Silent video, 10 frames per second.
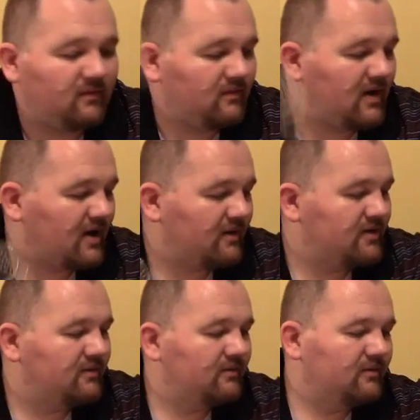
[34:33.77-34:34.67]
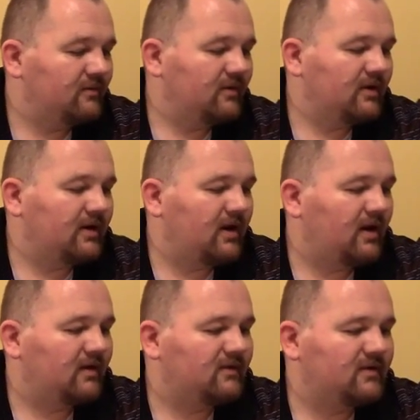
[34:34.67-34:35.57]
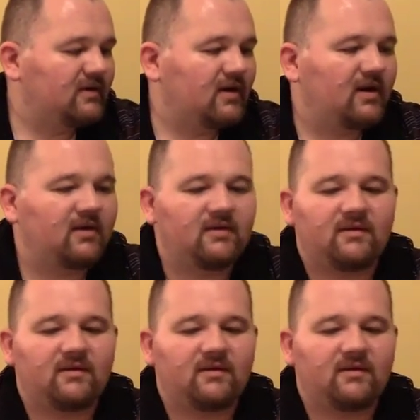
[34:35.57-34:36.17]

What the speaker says: Wow, you really can't see that.